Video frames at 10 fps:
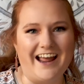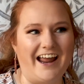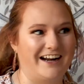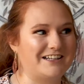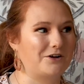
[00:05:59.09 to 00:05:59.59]

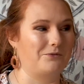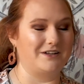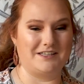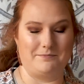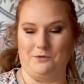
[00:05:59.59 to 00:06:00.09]
And I took
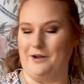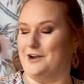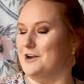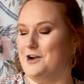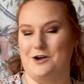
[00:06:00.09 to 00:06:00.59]
one sip and
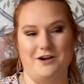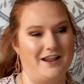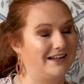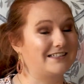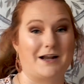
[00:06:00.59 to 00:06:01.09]
went,
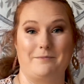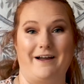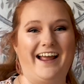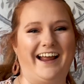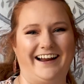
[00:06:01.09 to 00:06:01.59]
that's not
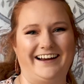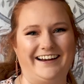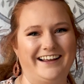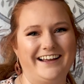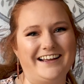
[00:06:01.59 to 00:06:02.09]

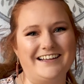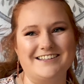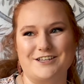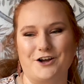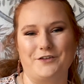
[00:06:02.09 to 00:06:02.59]
mine.
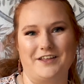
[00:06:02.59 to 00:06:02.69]
So